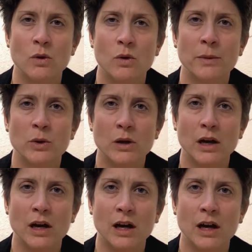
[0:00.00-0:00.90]
women who
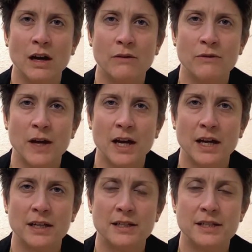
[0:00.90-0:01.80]
have
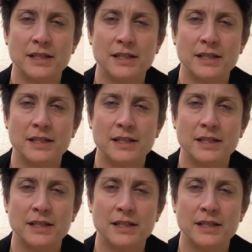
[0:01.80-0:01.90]
had